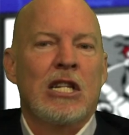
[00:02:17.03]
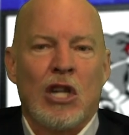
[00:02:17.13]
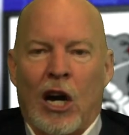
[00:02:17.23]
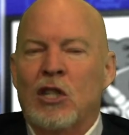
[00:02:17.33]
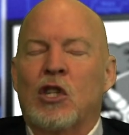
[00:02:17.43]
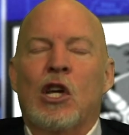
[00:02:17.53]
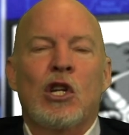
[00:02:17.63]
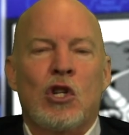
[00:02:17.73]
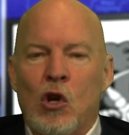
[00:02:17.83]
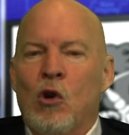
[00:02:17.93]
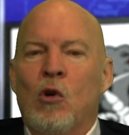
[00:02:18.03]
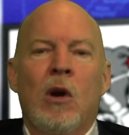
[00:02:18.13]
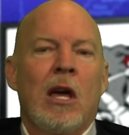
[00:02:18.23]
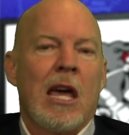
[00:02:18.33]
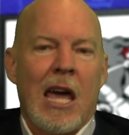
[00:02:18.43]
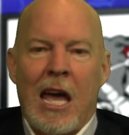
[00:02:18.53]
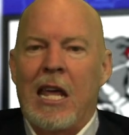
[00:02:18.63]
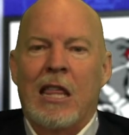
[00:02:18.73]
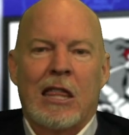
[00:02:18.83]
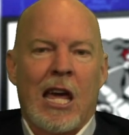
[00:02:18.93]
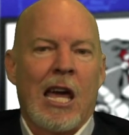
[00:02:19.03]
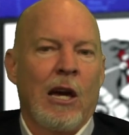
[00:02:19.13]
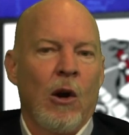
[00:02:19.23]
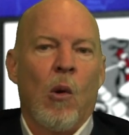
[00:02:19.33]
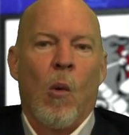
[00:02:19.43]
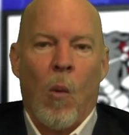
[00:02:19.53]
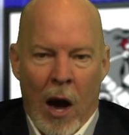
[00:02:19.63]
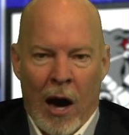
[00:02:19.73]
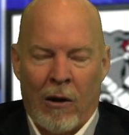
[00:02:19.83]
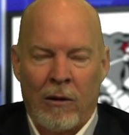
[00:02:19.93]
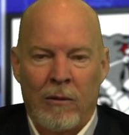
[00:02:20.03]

doesn't do anything well.